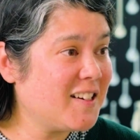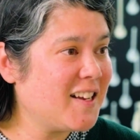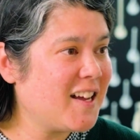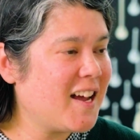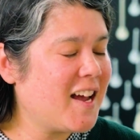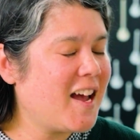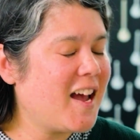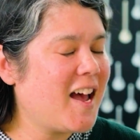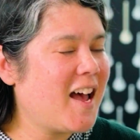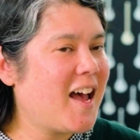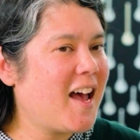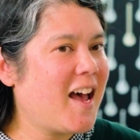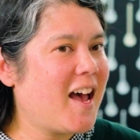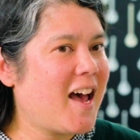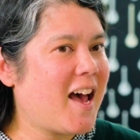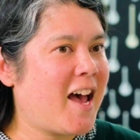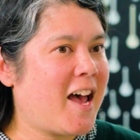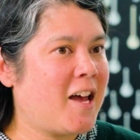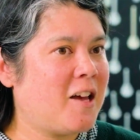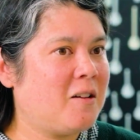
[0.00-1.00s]
Mm-hmm.
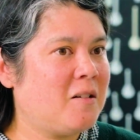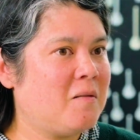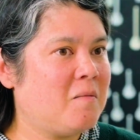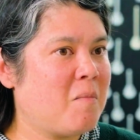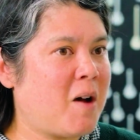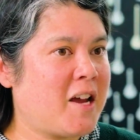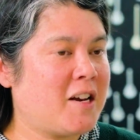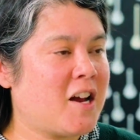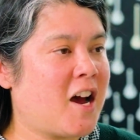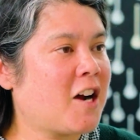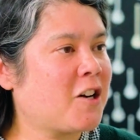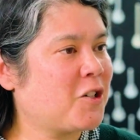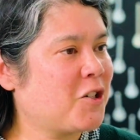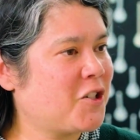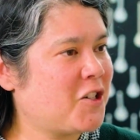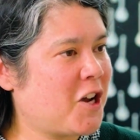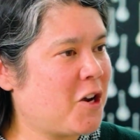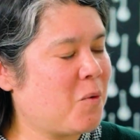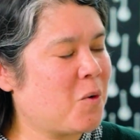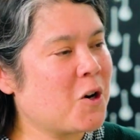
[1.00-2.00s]
And my
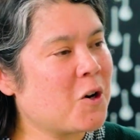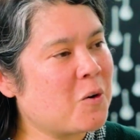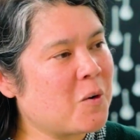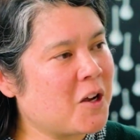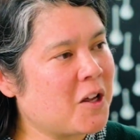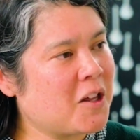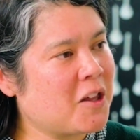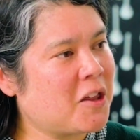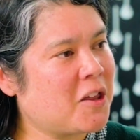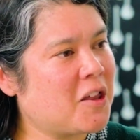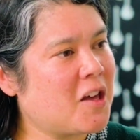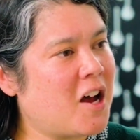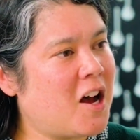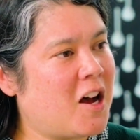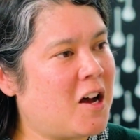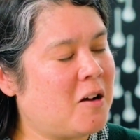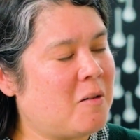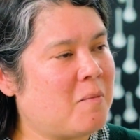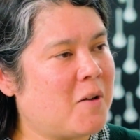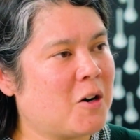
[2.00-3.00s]
doctors I work with
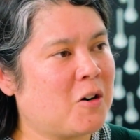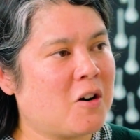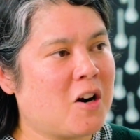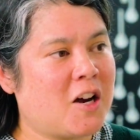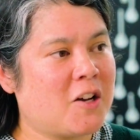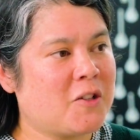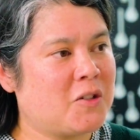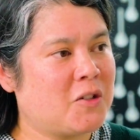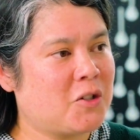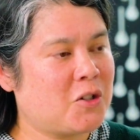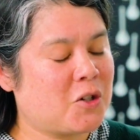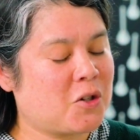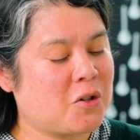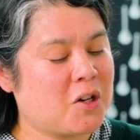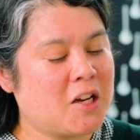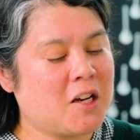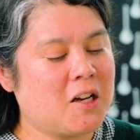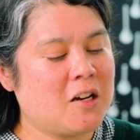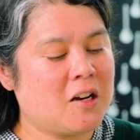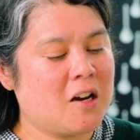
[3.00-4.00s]
um, across the
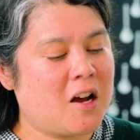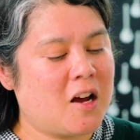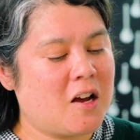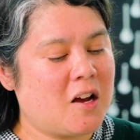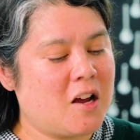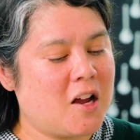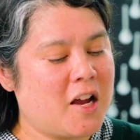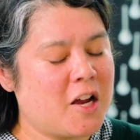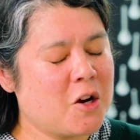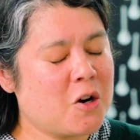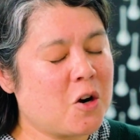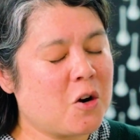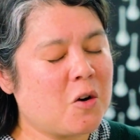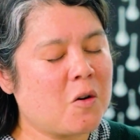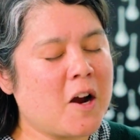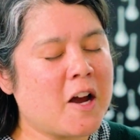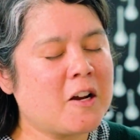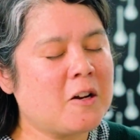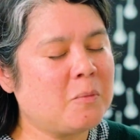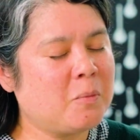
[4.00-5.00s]
street,
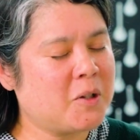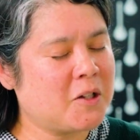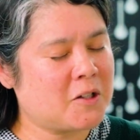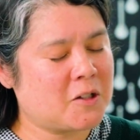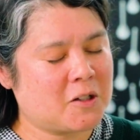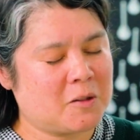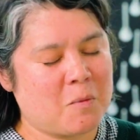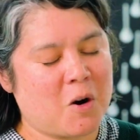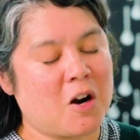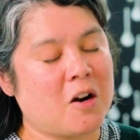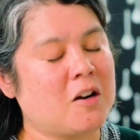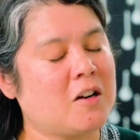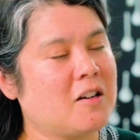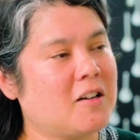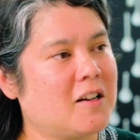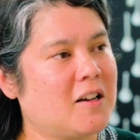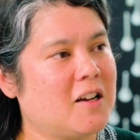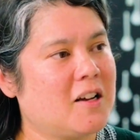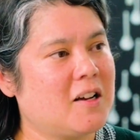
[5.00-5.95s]
incredibly smart.